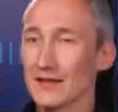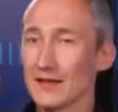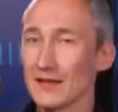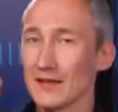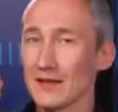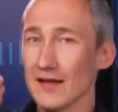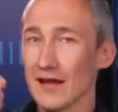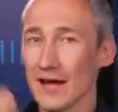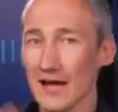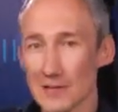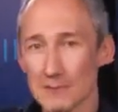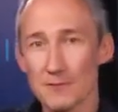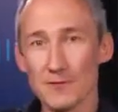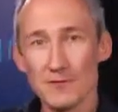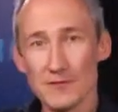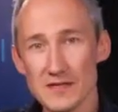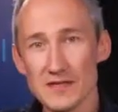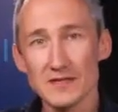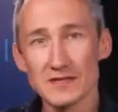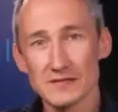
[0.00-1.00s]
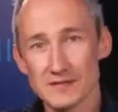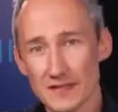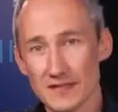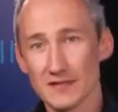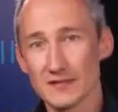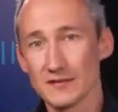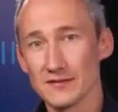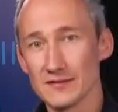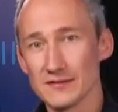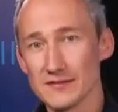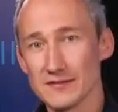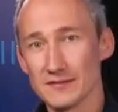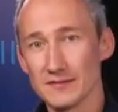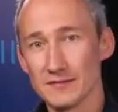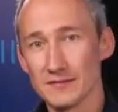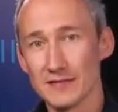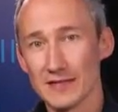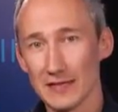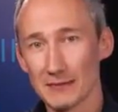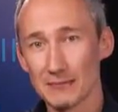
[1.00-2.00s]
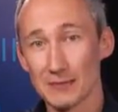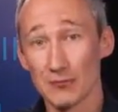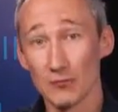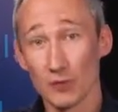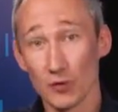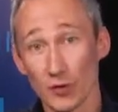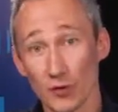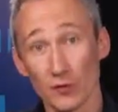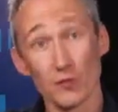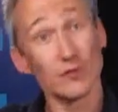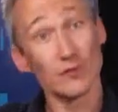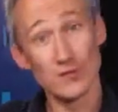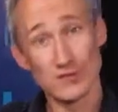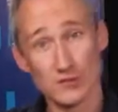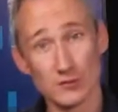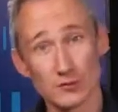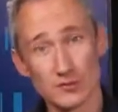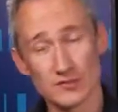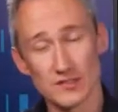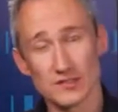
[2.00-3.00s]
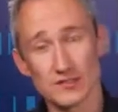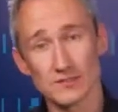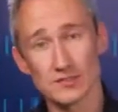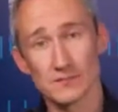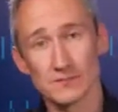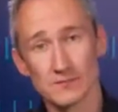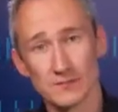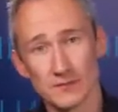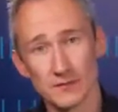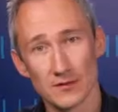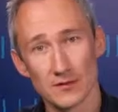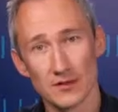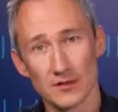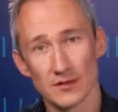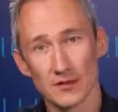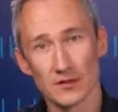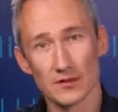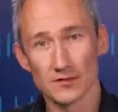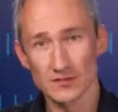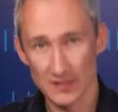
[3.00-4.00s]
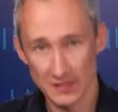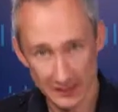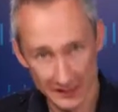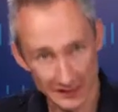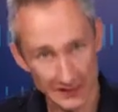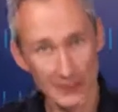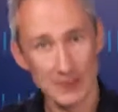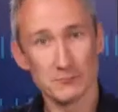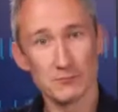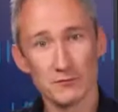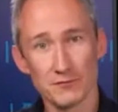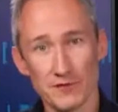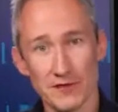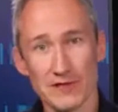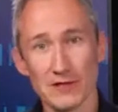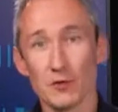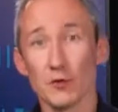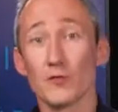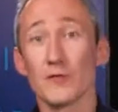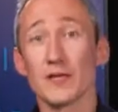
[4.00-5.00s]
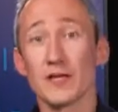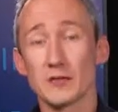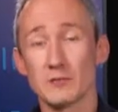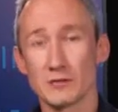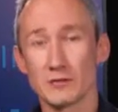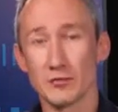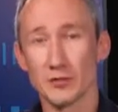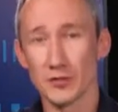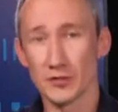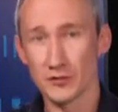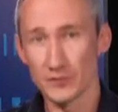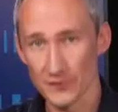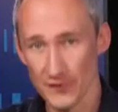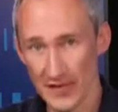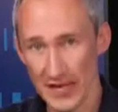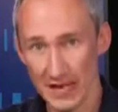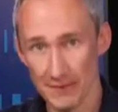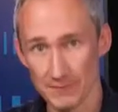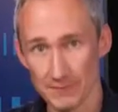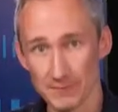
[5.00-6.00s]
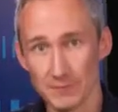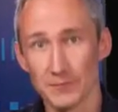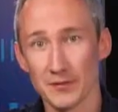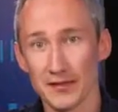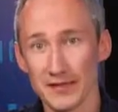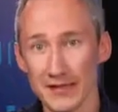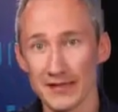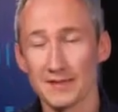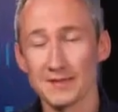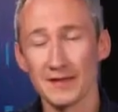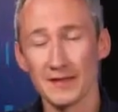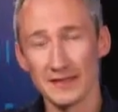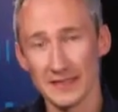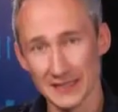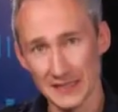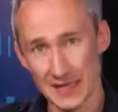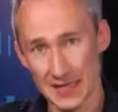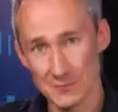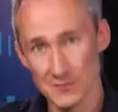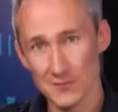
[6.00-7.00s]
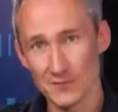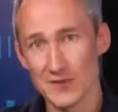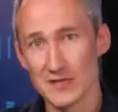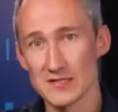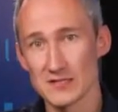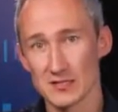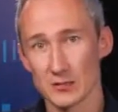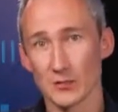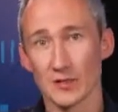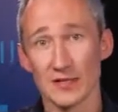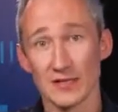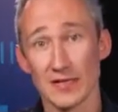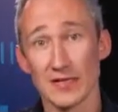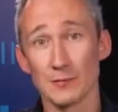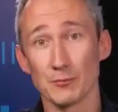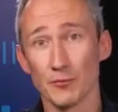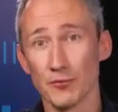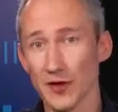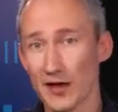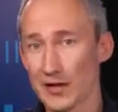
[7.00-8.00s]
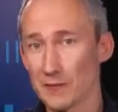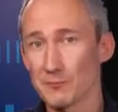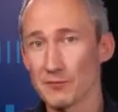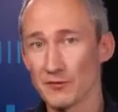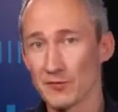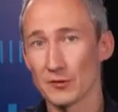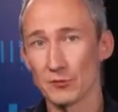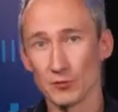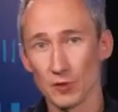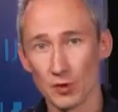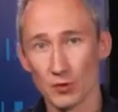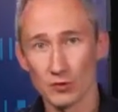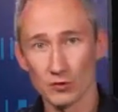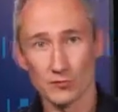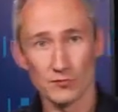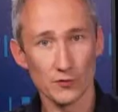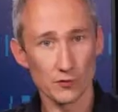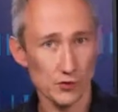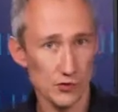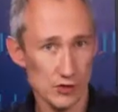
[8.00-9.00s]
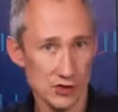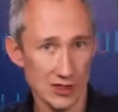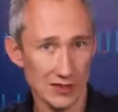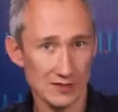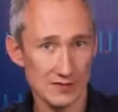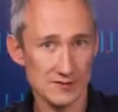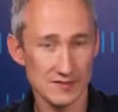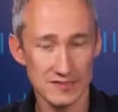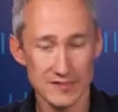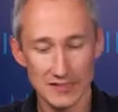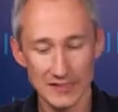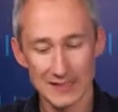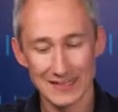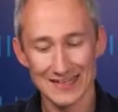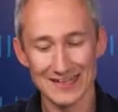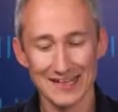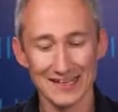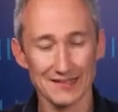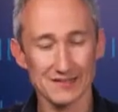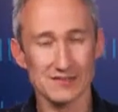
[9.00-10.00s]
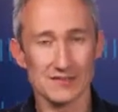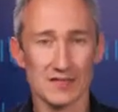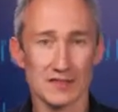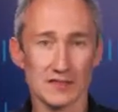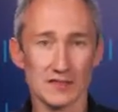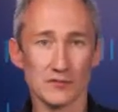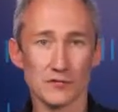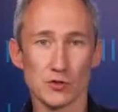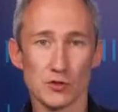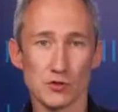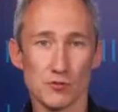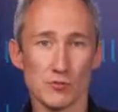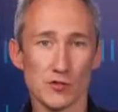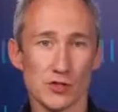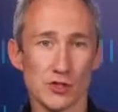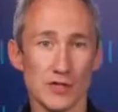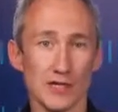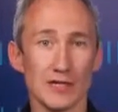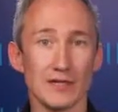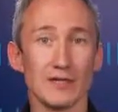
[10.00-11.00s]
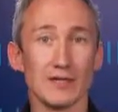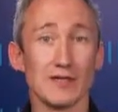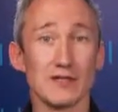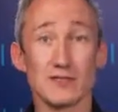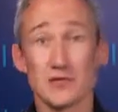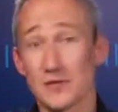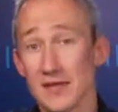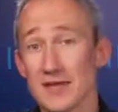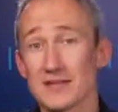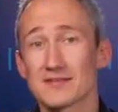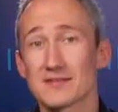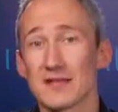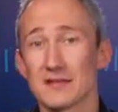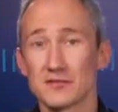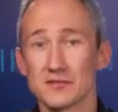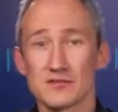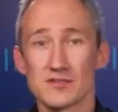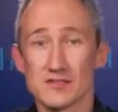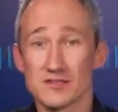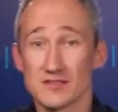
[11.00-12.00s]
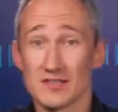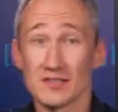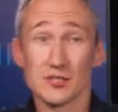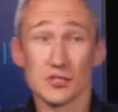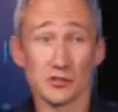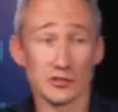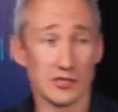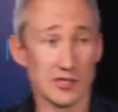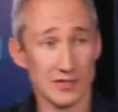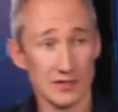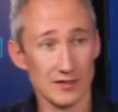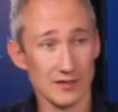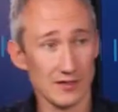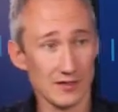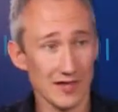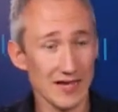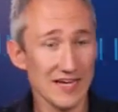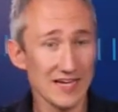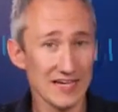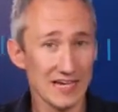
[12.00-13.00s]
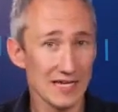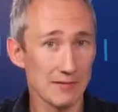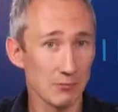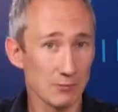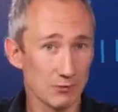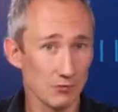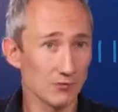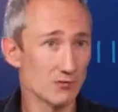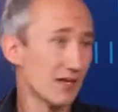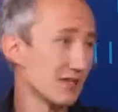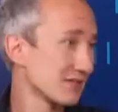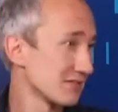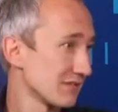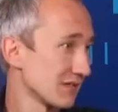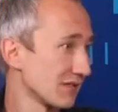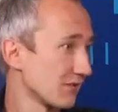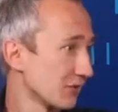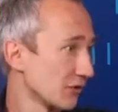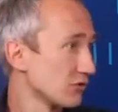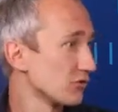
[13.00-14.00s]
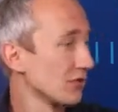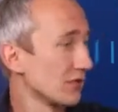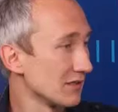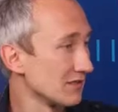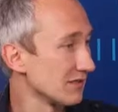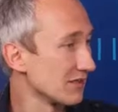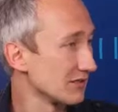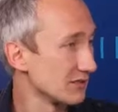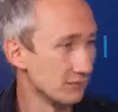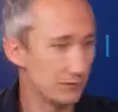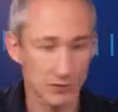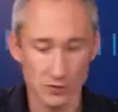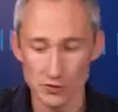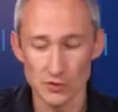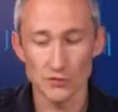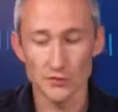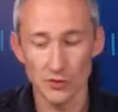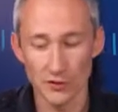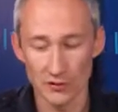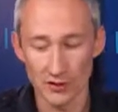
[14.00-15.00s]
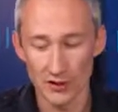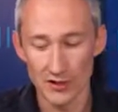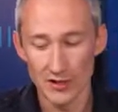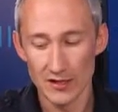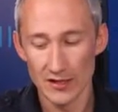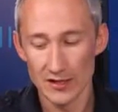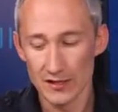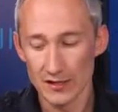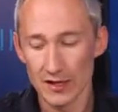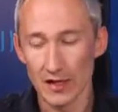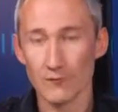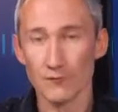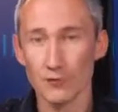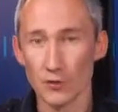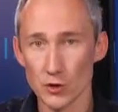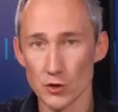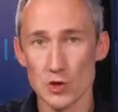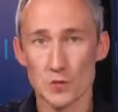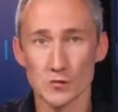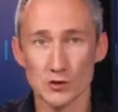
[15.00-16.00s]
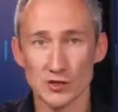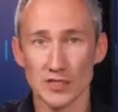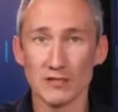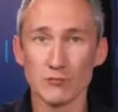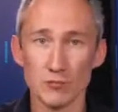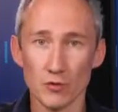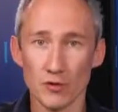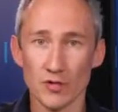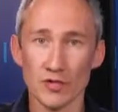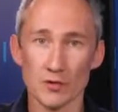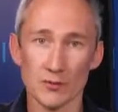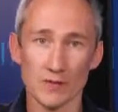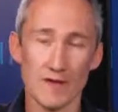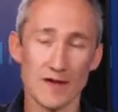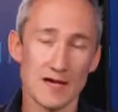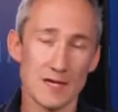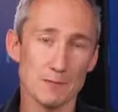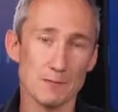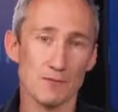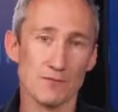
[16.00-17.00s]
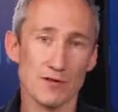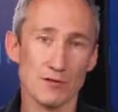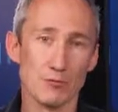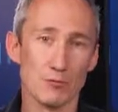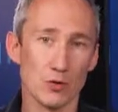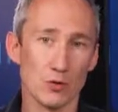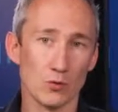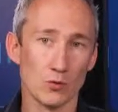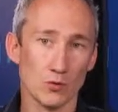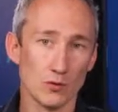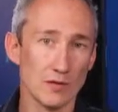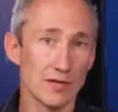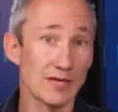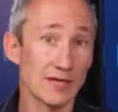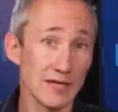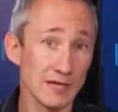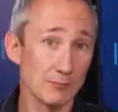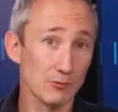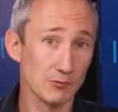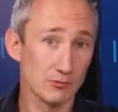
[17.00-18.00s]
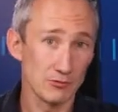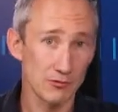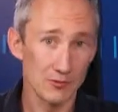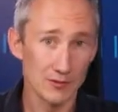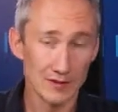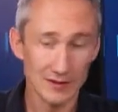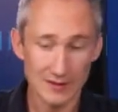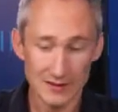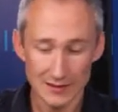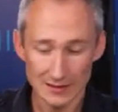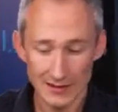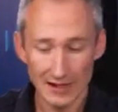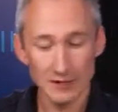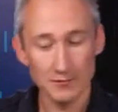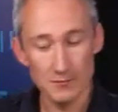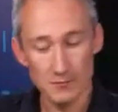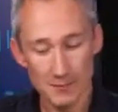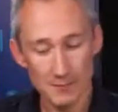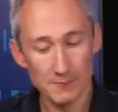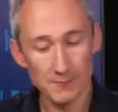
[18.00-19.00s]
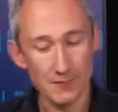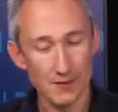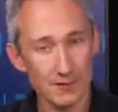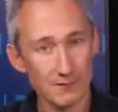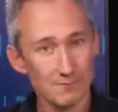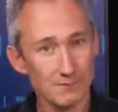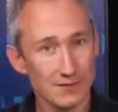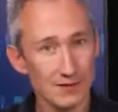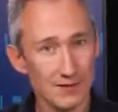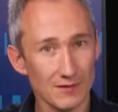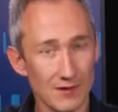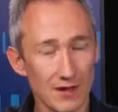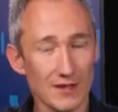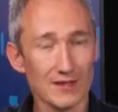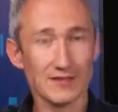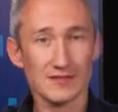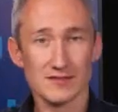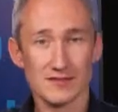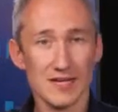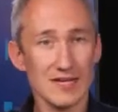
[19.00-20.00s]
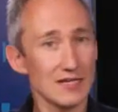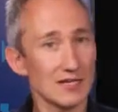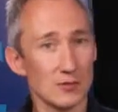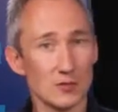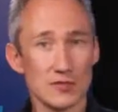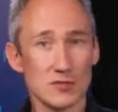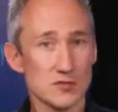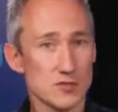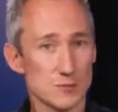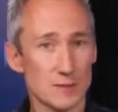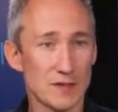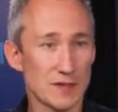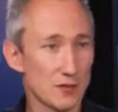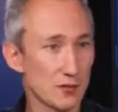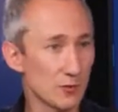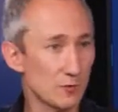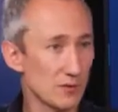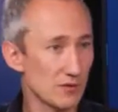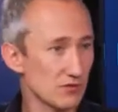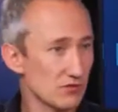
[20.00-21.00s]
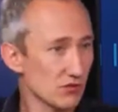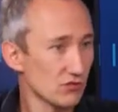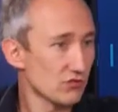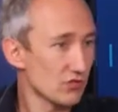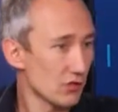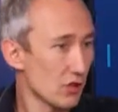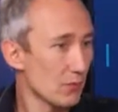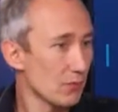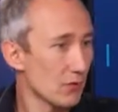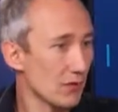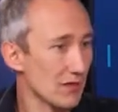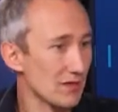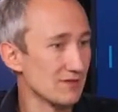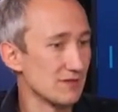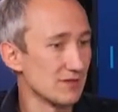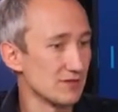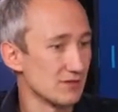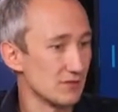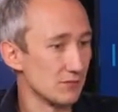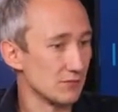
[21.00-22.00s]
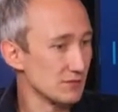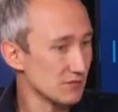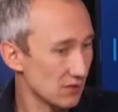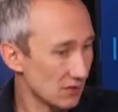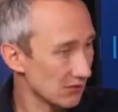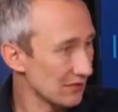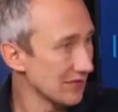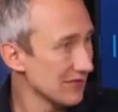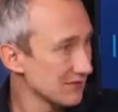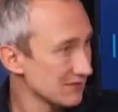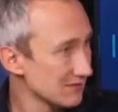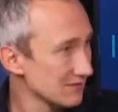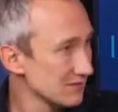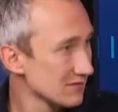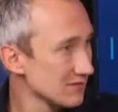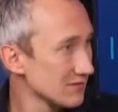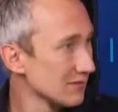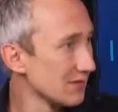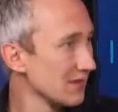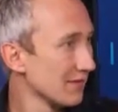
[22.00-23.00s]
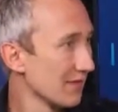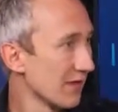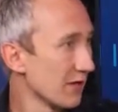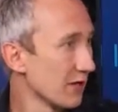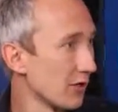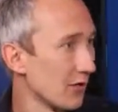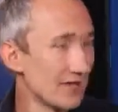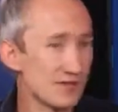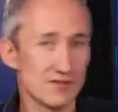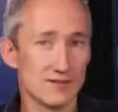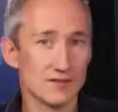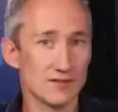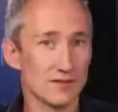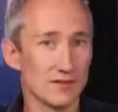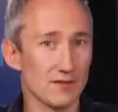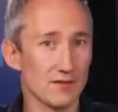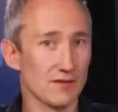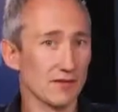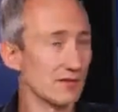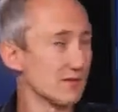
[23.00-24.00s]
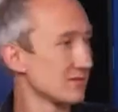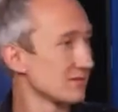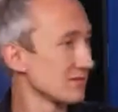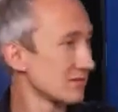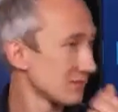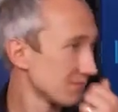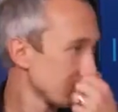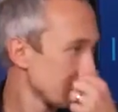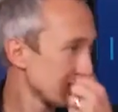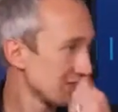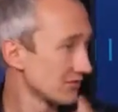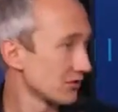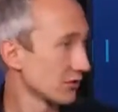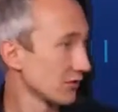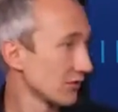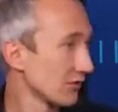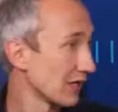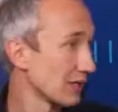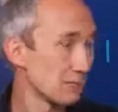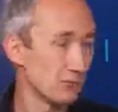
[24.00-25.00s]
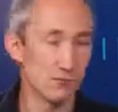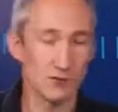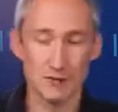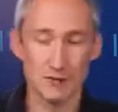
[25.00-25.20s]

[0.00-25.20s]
Hyper-V containers can be run on the physical system because they need Hyper-V, or they can be run in a VM. But again, they need Hyper-V, so we enable the Hyper-V role functionality inside the virtual machine. So yes, that does essentially enable nesting virtualization because you've got a virtual machine running with a Hyper-V role enabled. And remember, a container, when you spin it up, it's just an operating system. So in essence, that OS is going to think it's got Hyper-V.